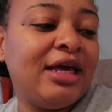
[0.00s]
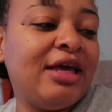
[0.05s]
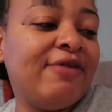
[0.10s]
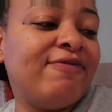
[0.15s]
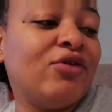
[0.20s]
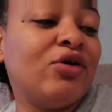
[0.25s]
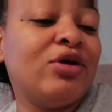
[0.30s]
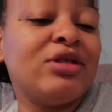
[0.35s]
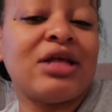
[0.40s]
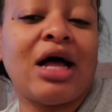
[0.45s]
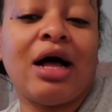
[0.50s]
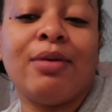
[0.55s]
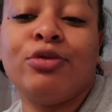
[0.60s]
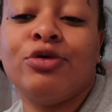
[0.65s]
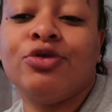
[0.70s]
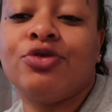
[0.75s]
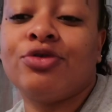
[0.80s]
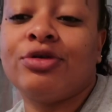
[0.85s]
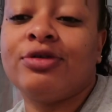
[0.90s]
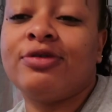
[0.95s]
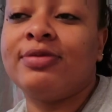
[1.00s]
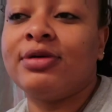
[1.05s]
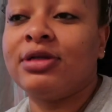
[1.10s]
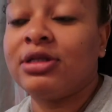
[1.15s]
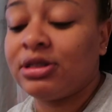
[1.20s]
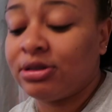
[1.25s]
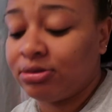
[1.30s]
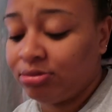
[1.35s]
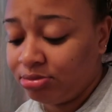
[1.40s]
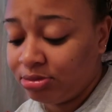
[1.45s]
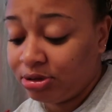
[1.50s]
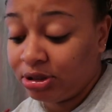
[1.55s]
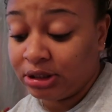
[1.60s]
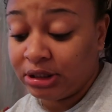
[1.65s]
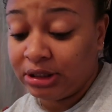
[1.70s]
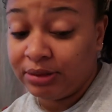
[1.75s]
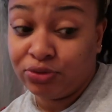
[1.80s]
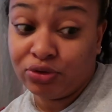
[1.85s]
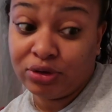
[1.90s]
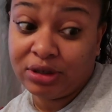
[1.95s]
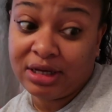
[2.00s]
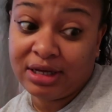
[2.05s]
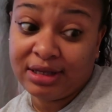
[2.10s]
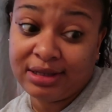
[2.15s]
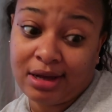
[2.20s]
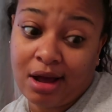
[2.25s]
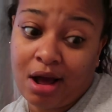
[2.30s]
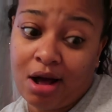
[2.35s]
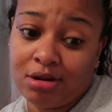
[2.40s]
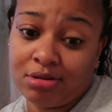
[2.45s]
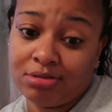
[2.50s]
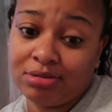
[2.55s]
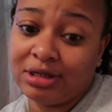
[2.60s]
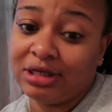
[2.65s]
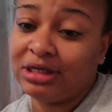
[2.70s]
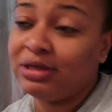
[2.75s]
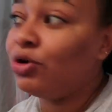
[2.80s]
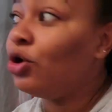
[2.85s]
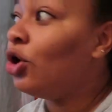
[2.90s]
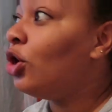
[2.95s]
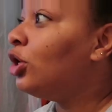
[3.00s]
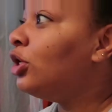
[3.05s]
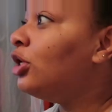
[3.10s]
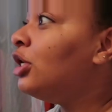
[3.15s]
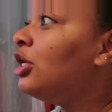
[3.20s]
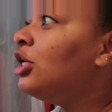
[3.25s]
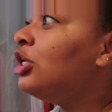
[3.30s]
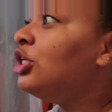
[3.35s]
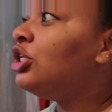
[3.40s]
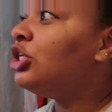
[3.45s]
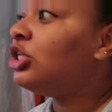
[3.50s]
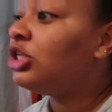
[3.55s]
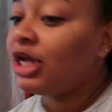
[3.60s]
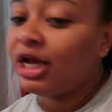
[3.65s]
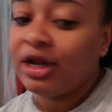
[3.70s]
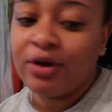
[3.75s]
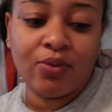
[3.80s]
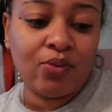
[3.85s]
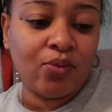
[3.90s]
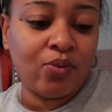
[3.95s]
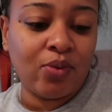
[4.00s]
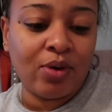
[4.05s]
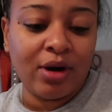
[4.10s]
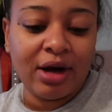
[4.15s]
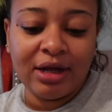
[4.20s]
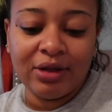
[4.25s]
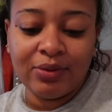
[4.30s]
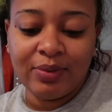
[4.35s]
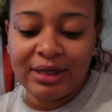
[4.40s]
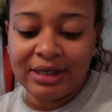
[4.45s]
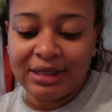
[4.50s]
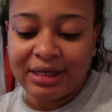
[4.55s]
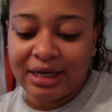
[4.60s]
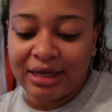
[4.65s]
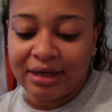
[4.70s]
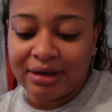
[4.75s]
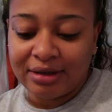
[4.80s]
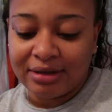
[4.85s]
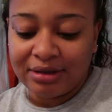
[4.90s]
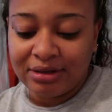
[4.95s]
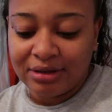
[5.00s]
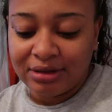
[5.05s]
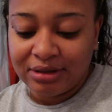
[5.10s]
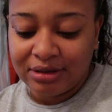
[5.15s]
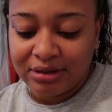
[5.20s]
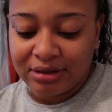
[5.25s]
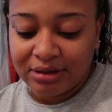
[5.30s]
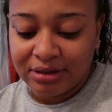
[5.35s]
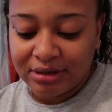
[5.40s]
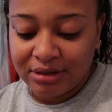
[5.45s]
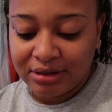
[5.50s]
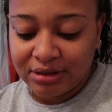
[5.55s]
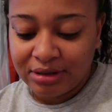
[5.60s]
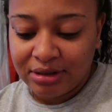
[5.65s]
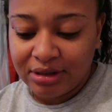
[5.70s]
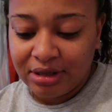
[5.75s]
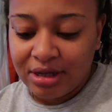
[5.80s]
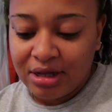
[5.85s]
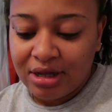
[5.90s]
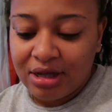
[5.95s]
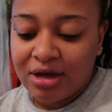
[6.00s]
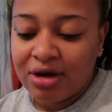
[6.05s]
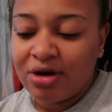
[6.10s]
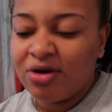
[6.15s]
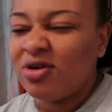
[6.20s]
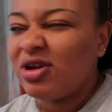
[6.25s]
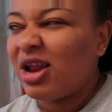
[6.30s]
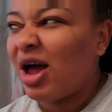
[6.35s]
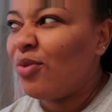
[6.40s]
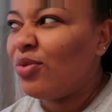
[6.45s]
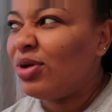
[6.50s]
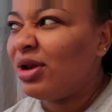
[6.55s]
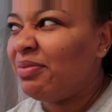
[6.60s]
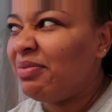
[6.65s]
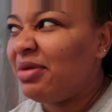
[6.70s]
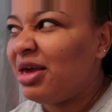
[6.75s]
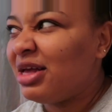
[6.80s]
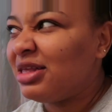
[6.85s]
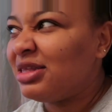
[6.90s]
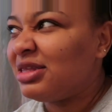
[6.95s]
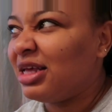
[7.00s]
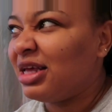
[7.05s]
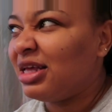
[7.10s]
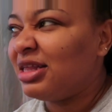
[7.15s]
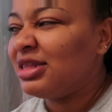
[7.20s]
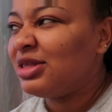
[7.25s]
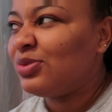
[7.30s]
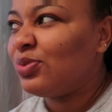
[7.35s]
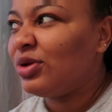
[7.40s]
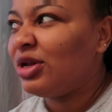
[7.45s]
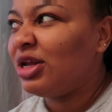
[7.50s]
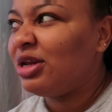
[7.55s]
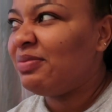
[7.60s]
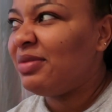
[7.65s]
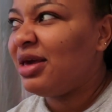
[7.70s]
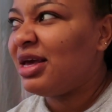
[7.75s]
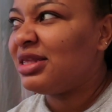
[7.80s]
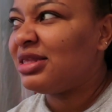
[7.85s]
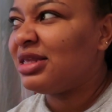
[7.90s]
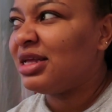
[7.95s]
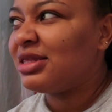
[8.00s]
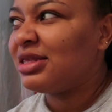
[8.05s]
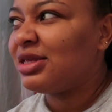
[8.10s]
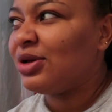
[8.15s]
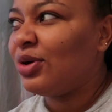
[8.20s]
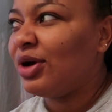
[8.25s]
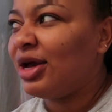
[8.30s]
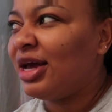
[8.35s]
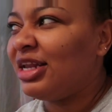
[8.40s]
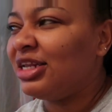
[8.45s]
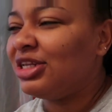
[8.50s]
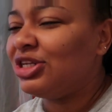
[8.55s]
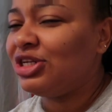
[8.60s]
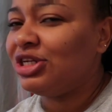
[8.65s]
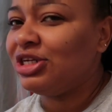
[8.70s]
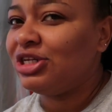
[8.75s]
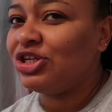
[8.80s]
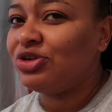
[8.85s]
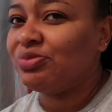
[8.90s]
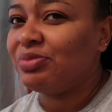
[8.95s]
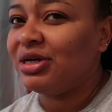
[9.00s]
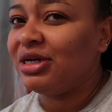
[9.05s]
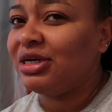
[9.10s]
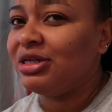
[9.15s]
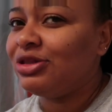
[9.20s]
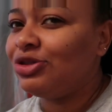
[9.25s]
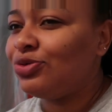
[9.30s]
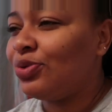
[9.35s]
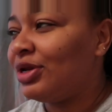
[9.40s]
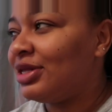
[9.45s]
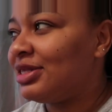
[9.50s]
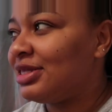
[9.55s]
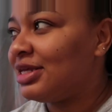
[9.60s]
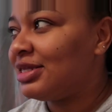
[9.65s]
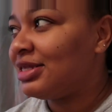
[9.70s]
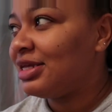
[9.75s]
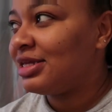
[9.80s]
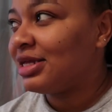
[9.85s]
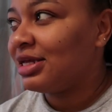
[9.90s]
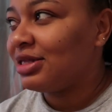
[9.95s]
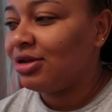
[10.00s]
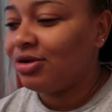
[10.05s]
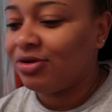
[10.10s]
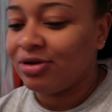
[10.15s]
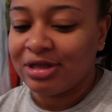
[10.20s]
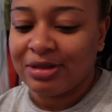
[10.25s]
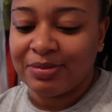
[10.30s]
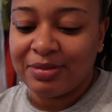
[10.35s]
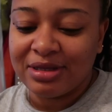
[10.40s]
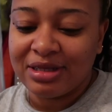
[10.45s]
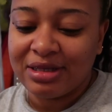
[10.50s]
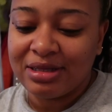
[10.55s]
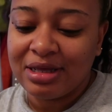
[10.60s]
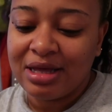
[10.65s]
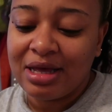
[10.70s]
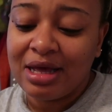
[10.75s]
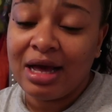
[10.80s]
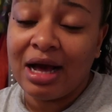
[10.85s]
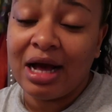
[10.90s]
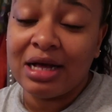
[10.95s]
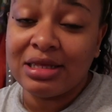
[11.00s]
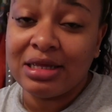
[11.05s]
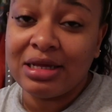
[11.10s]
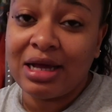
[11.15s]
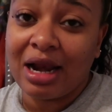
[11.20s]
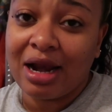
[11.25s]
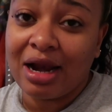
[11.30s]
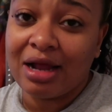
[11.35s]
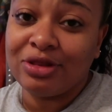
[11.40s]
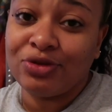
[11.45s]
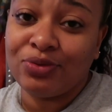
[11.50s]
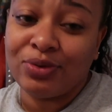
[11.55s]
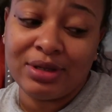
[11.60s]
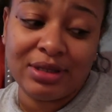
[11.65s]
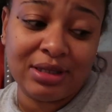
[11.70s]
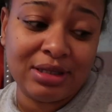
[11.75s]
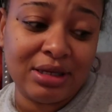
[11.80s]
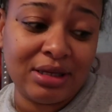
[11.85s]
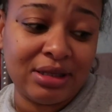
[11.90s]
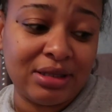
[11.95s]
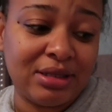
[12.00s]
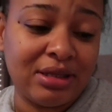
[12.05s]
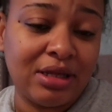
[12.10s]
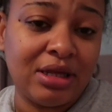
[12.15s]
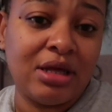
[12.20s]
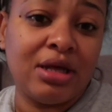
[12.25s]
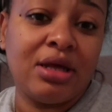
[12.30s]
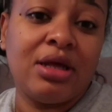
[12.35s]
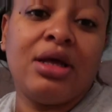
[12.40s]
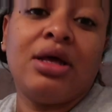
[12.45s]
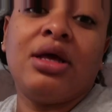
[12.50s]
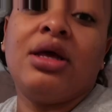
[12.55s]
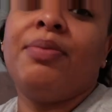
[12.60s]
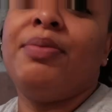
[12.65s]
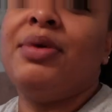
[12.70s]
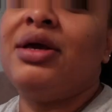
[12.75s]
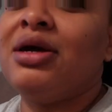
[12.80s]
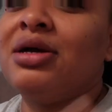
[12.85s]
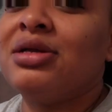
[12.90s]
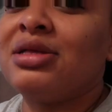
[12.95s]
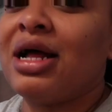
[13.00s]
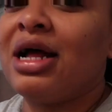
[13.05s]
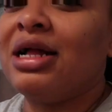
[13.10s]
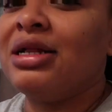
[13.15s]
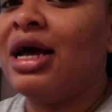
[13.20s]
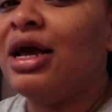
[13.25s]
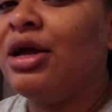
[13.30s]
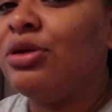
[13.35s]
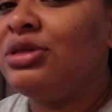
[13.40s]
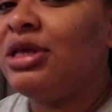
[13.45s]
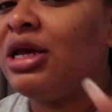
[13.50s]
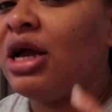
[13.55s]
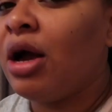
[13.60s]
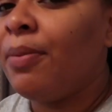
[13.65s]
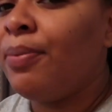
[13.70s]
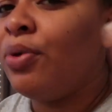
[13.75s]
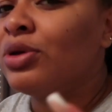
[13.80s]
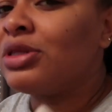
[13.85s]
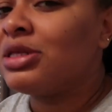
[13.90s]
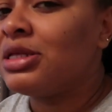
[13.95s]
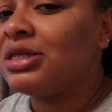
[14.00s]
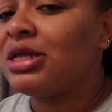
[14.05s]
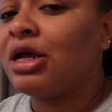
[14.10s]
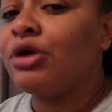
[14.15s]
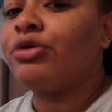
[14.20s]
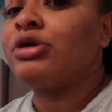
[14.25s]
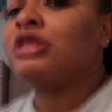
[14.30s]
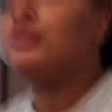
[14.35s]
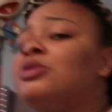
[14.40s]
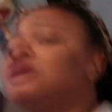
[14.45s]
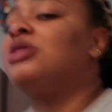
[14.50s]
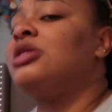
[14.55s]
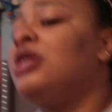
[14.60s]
even though it's almost Christmas. 13 more days, y'all. Oh shit, what are we there? Oh, that wouldn't make sense. Would it make sense to go ahead and change my 26 days until Christmas? I still got it on 26 because I think I'm posting this on Christmas